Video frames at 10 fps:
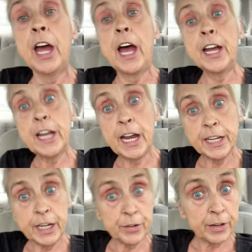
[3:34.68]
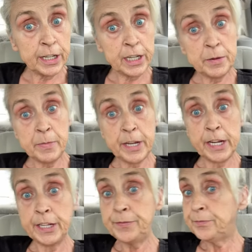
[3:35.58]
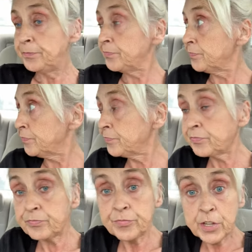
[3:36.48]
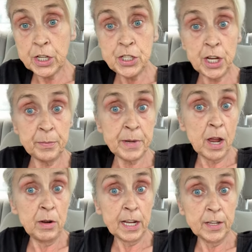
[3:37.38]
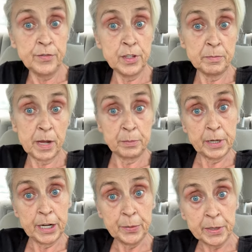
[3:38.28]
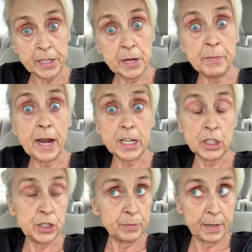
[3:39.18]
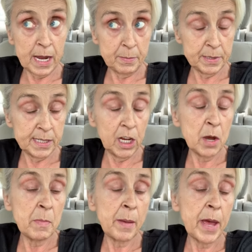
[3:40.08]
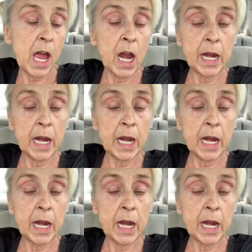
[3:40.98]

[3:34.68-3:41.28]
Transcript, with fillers: I gotta get ready to be and jump on like a football player when I get back because she'll be happy to see her mama.